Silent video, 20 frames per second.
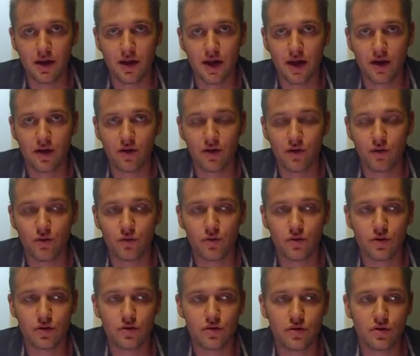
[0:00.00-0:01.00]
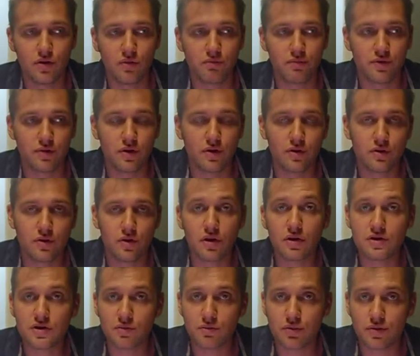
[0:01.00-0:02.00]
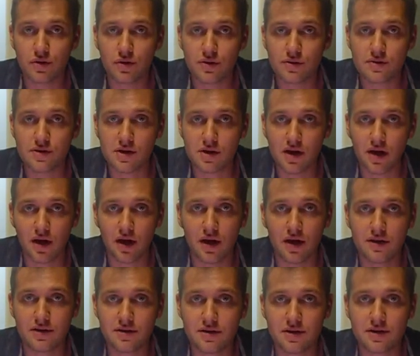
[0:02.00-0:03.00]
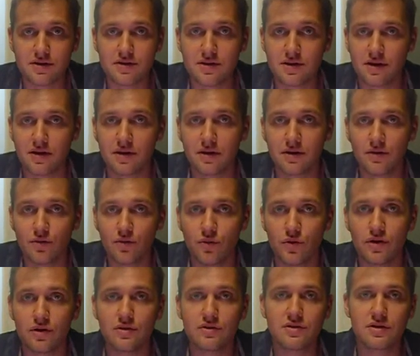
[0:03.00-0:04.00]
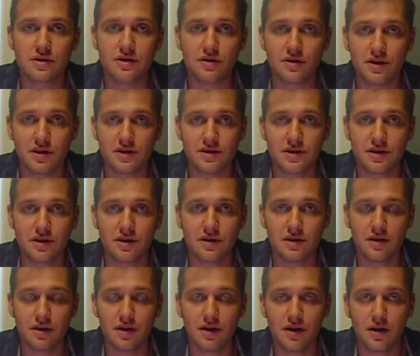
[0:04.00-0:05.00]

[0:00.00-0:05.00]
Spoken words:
Now, there are some pros and cons to consider when using creatine.